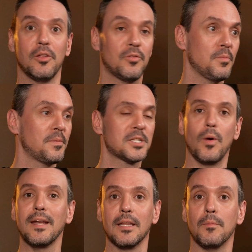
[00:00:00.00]
through
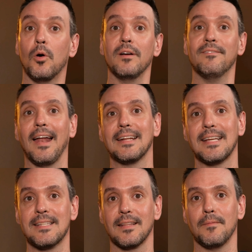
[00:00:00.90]
persuading them or
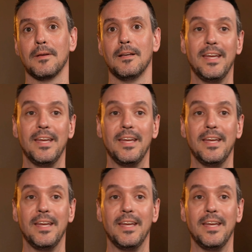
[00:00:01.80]
invalidating them.